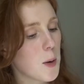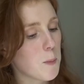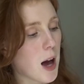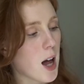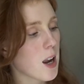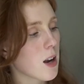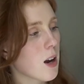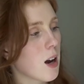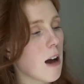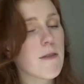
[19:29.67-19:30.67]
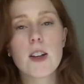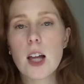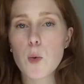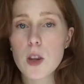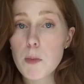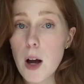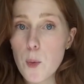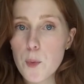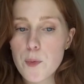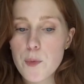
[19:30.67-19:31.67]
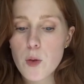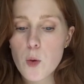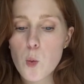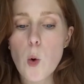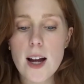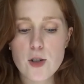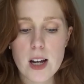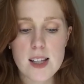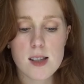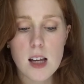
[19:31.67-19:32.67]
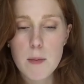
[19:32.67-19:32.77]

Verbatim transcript: But I feel like with my white dress